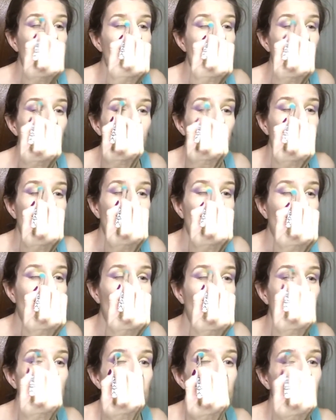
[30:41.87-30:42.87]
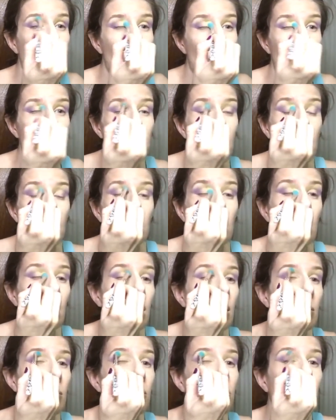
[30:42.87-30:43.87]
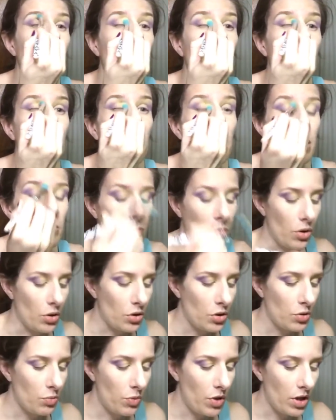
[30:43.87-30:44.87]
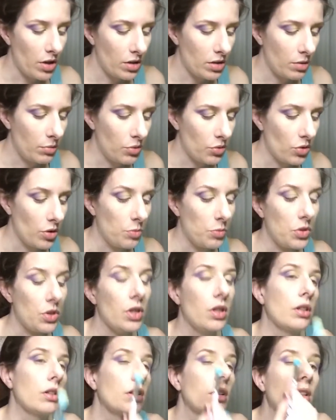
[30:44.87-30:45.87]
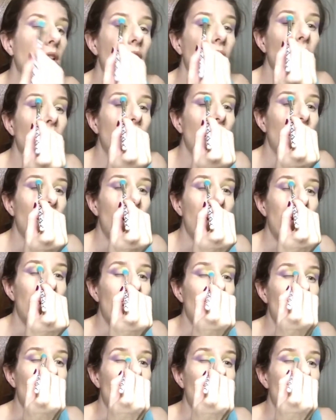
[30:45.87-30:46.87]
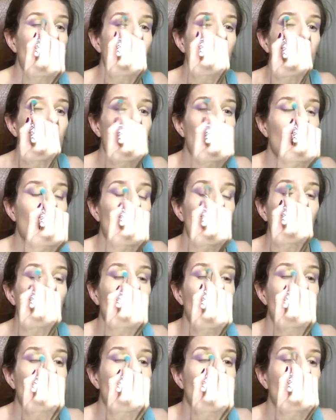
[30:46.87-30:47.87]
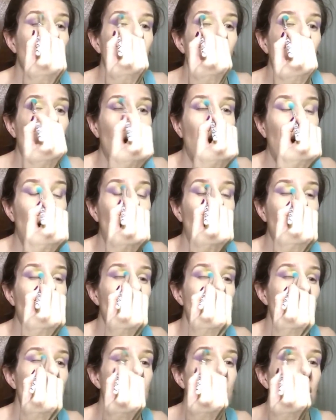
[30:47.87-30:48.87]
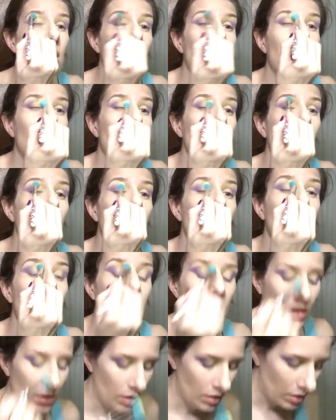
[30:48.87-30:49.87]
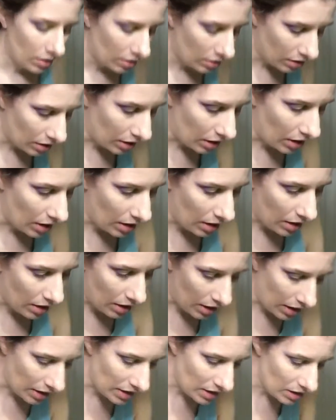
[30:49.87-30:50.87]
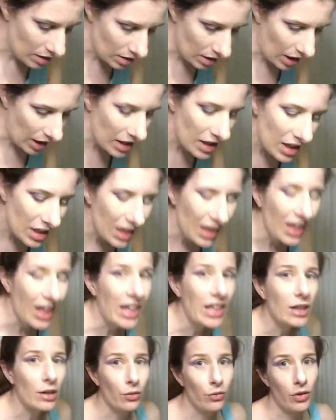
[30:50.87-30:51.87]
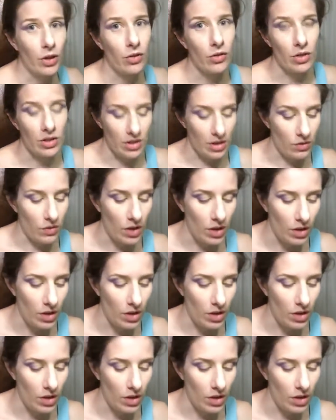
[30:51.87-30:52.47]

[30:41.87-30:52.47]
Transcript: shampoo and conditioner set came from a Birchbox subscription, and then another one, I had a sample of it that I didn't like the fragrance of it.